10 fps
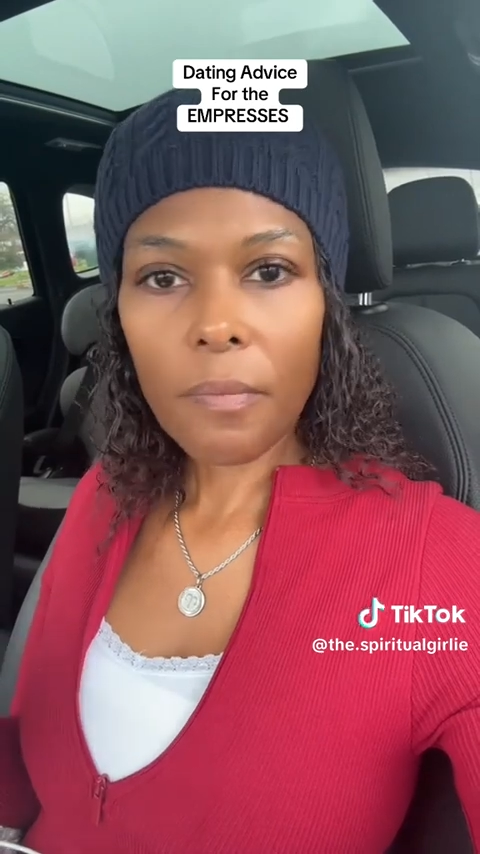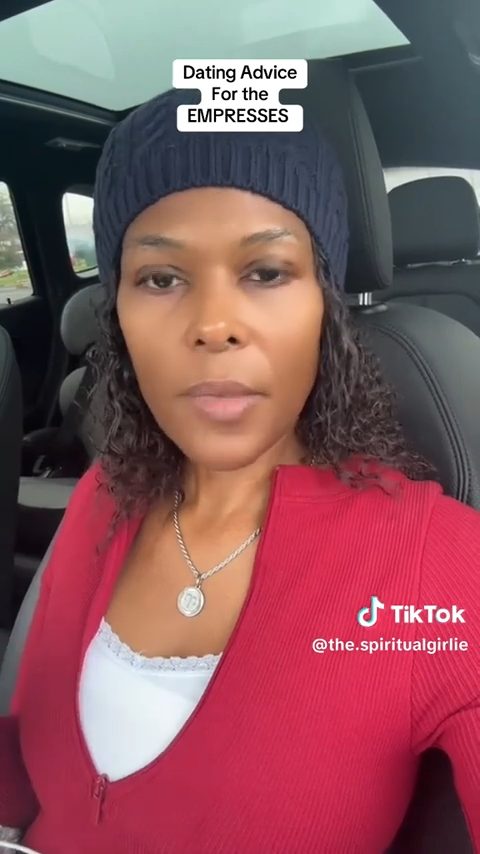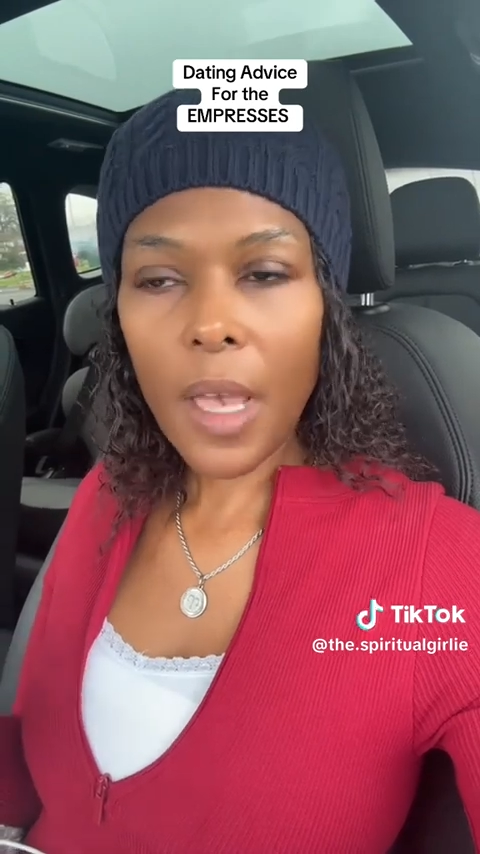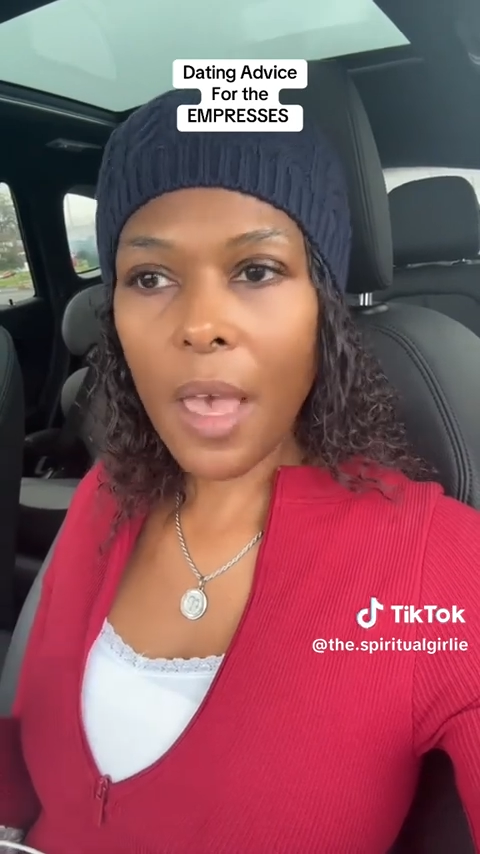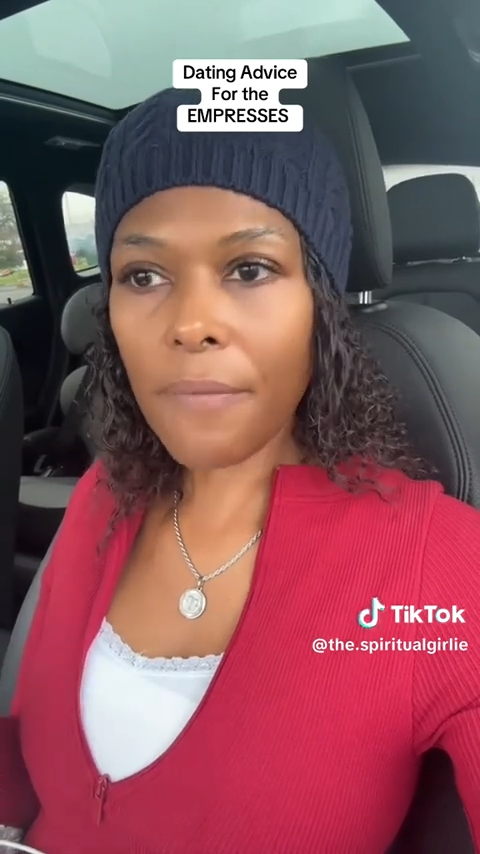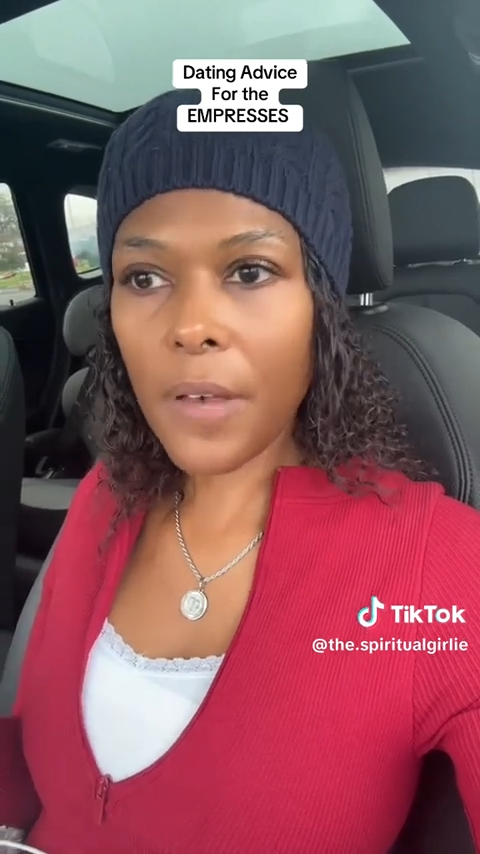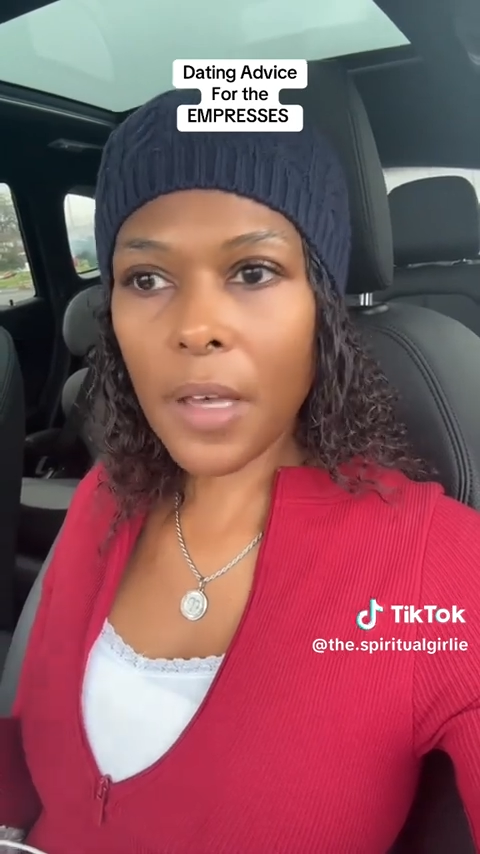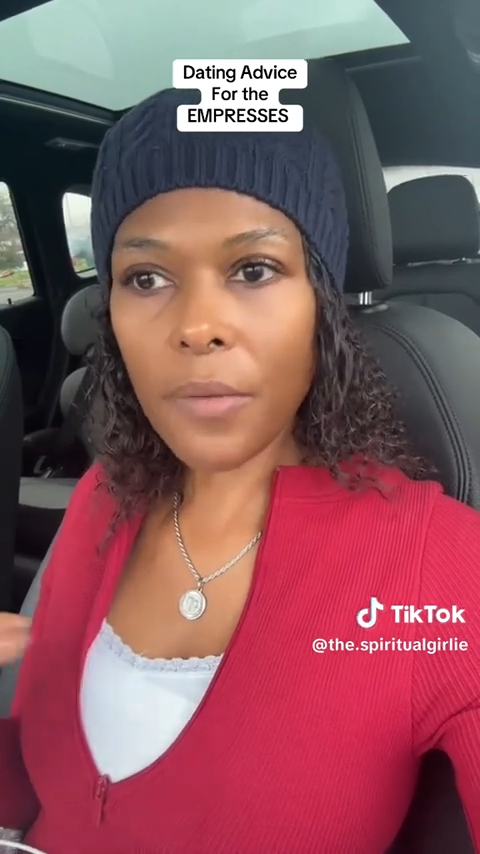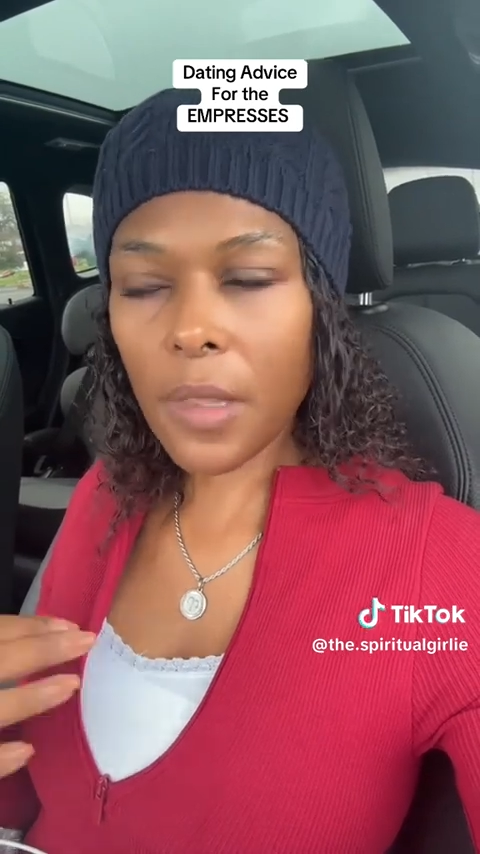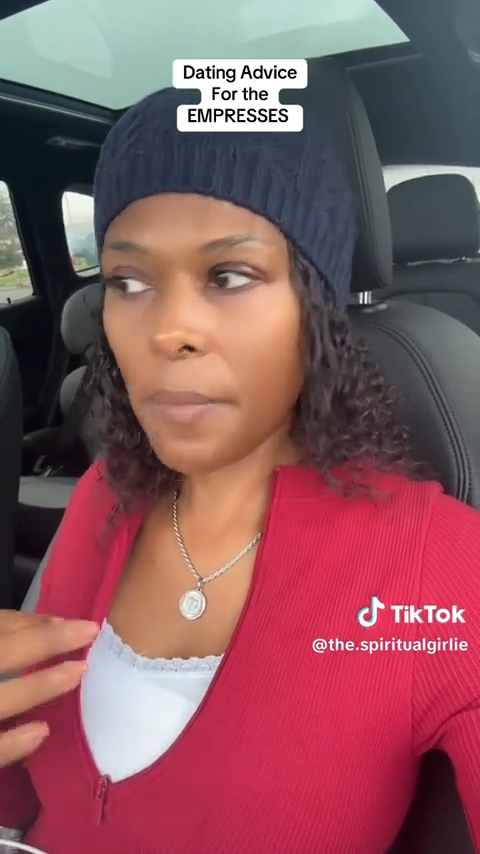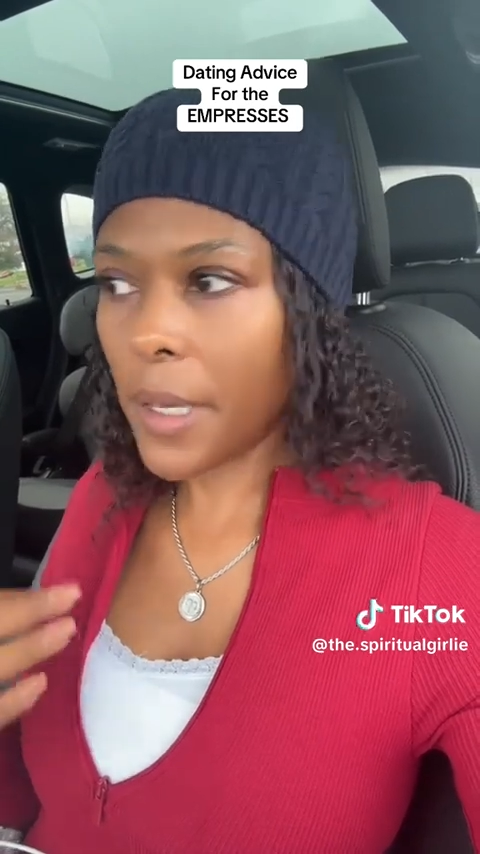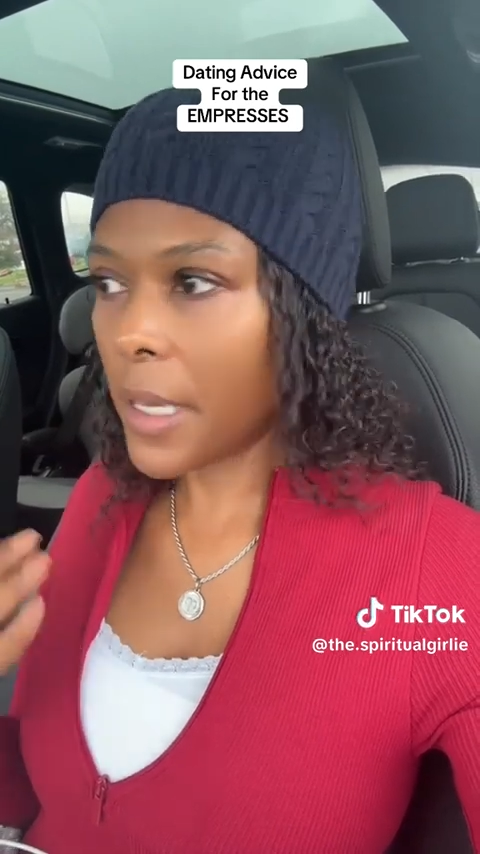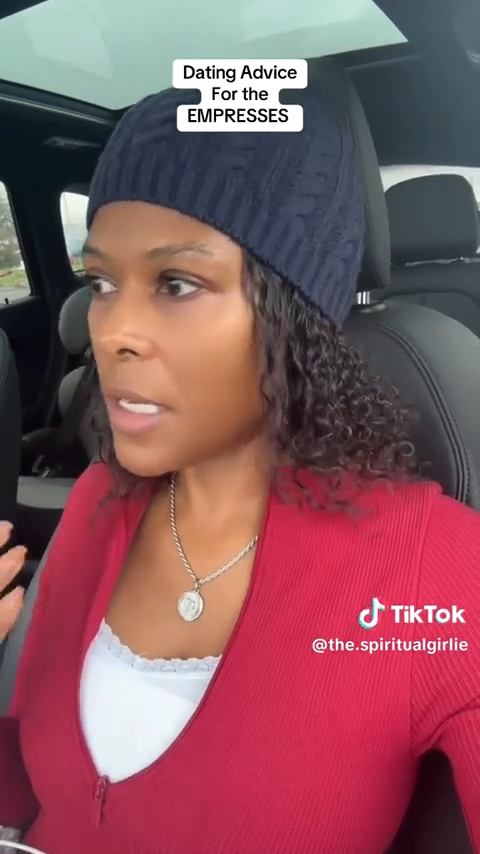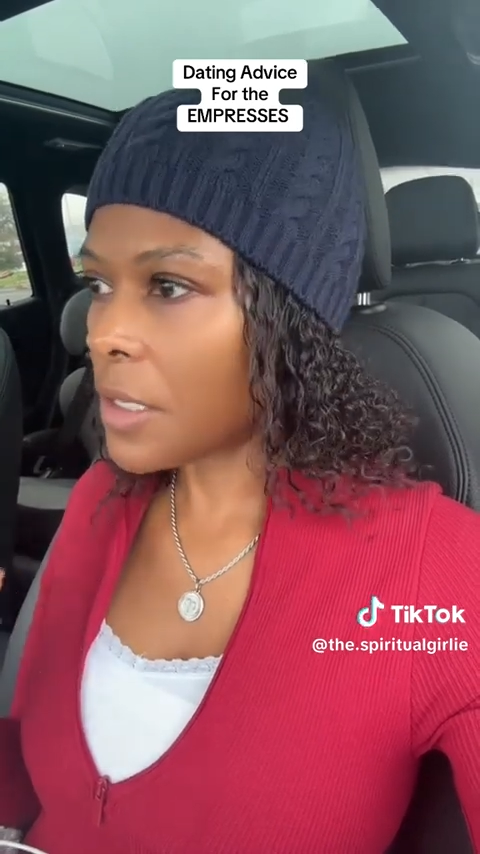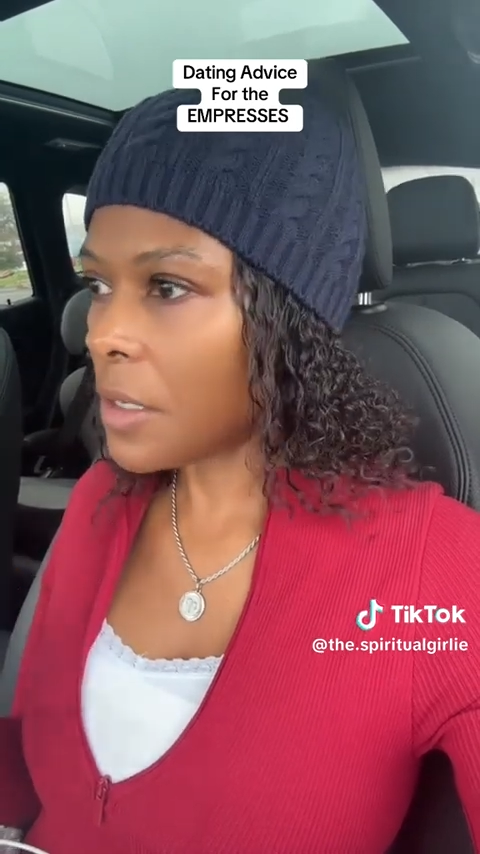Have fun with the
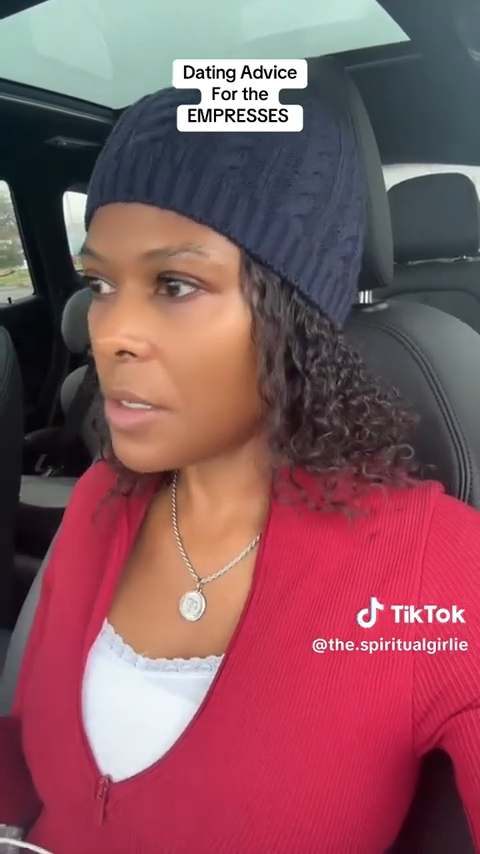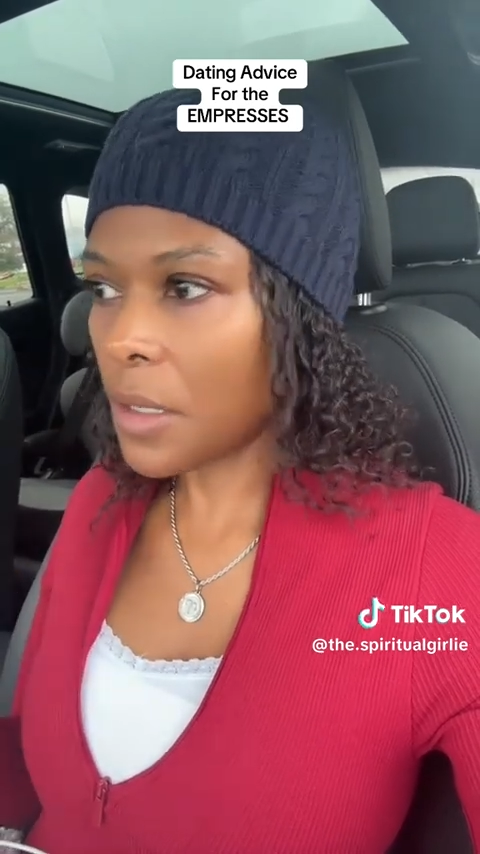page.